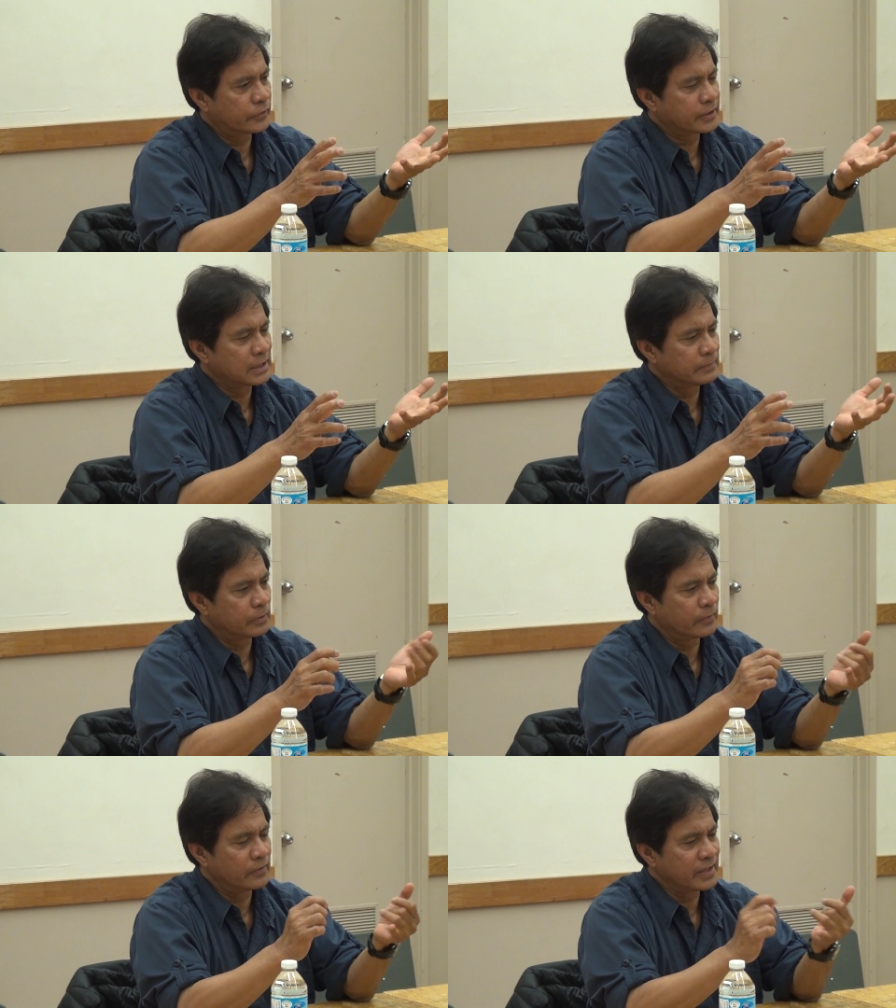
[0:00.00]
for
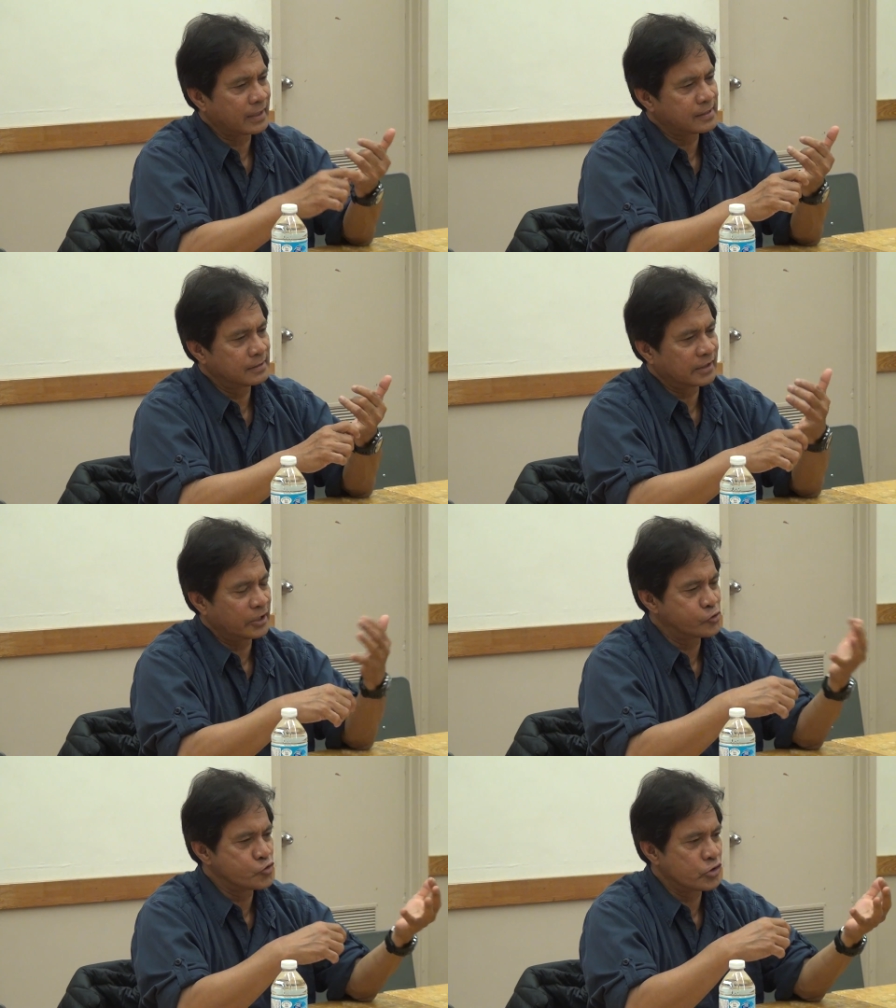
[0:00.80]
example, the
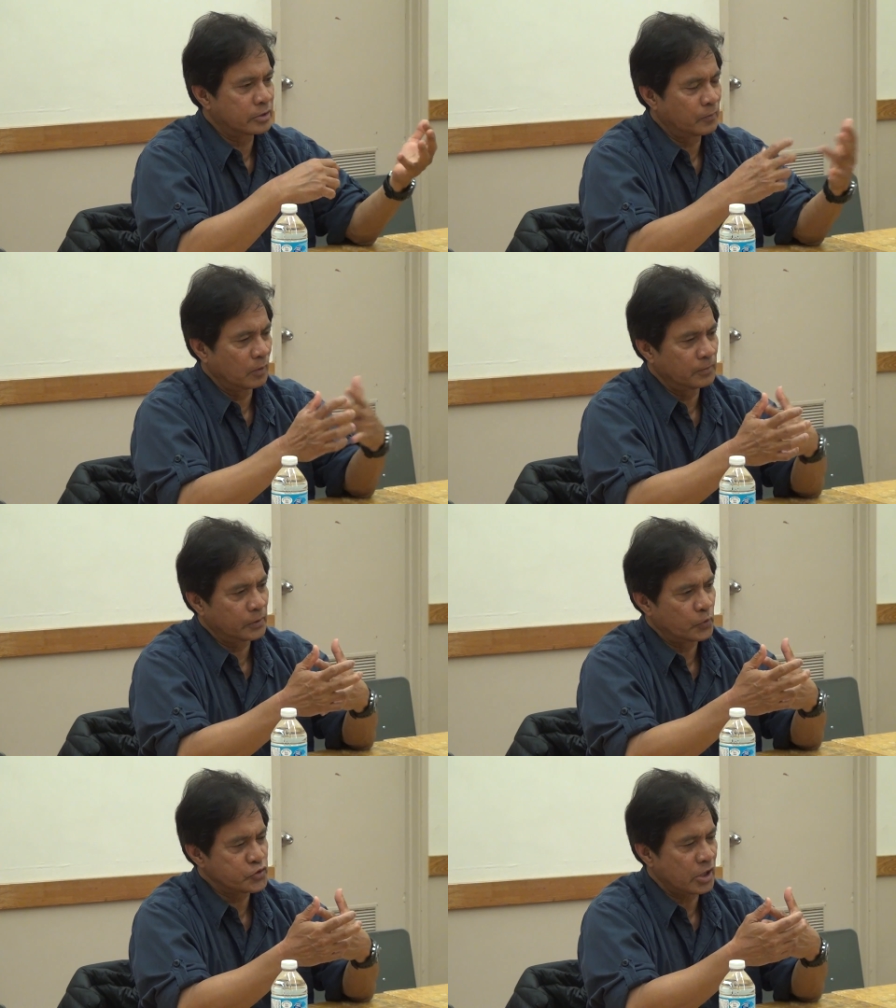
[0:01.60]
Nixon-Kissinger
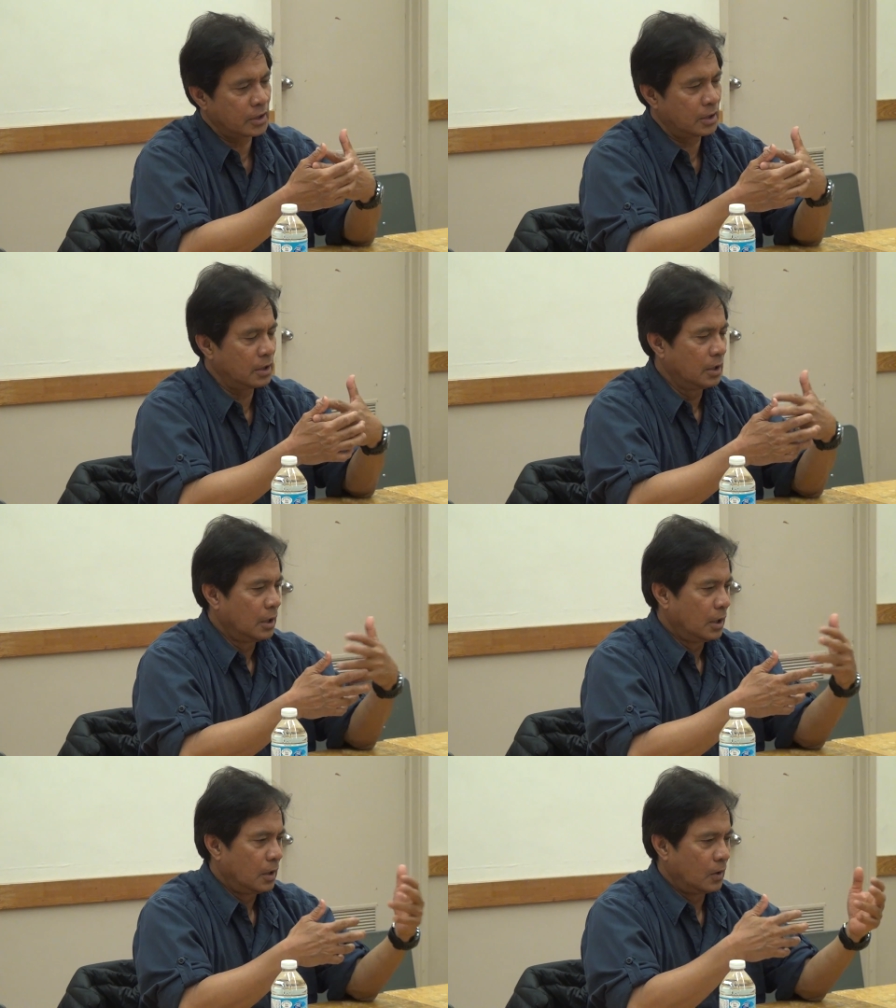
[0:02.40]
diplomacy with China,
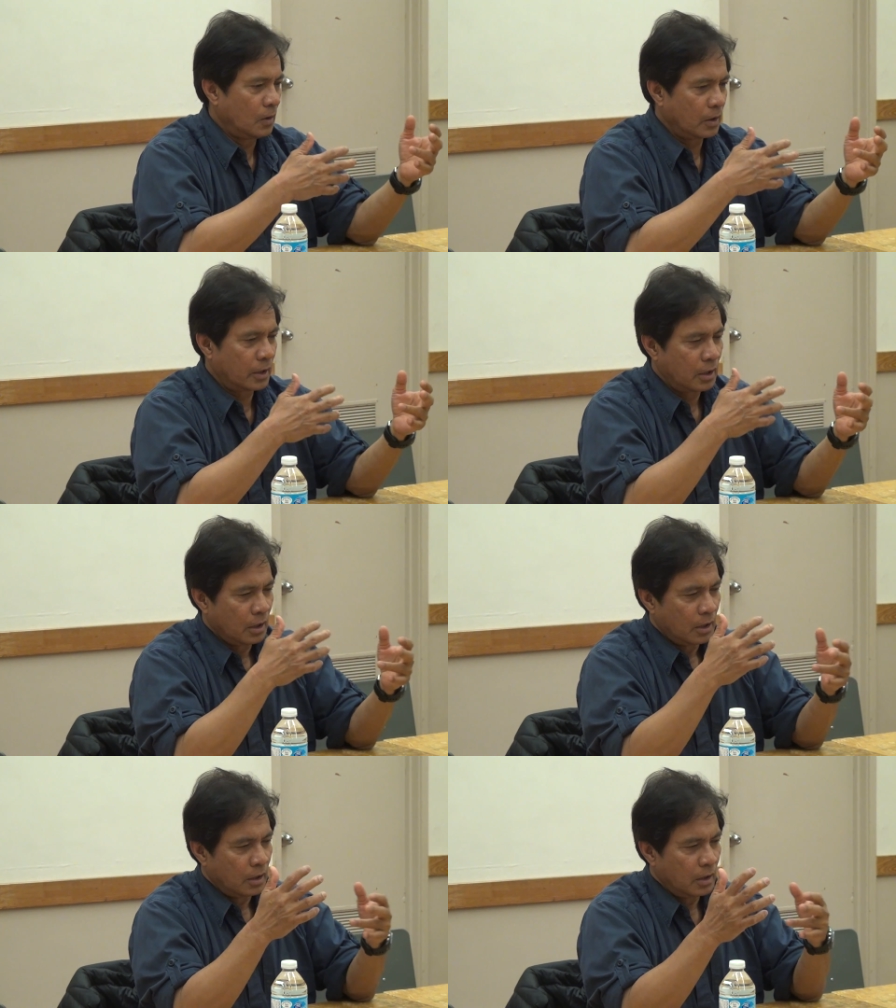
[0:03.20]
or
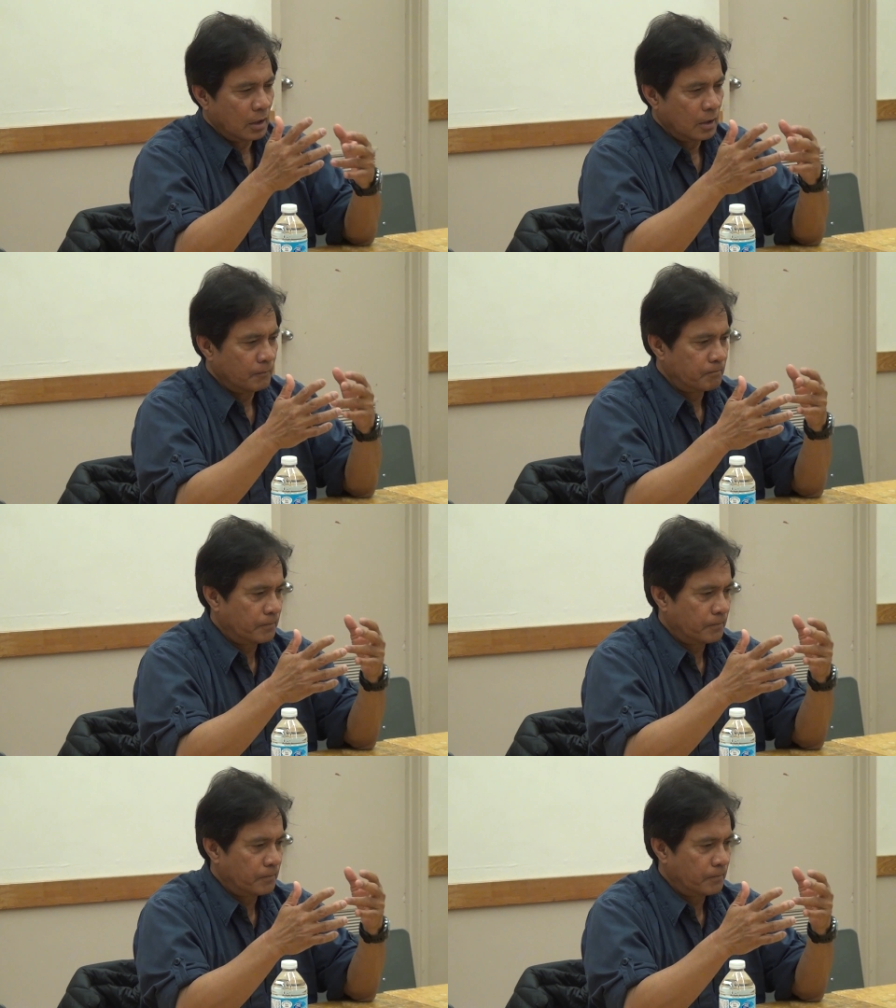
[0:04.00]
the uh,